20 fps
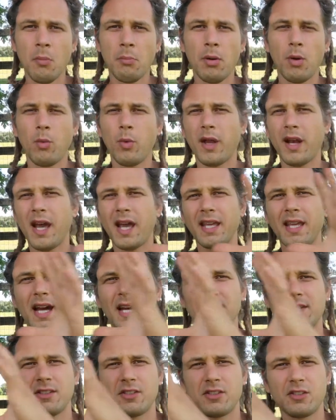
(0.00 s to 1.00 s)
but when I
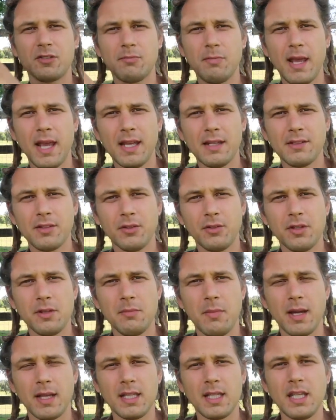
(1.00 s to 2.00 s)
got dismantled
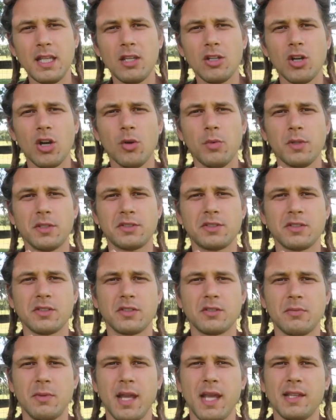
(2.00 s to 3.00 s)
and my ego was
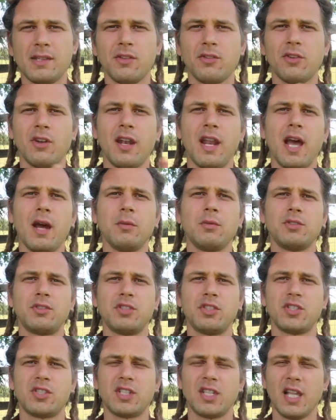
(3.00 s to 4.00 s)
dismantled and I was
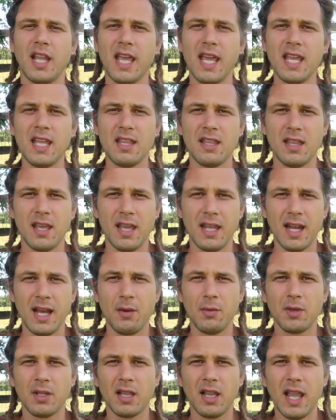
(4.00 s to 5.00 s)
just lay and
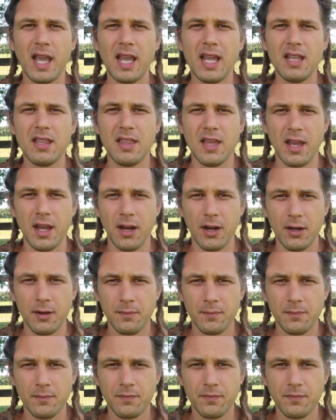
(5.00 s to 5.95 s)
I would lay there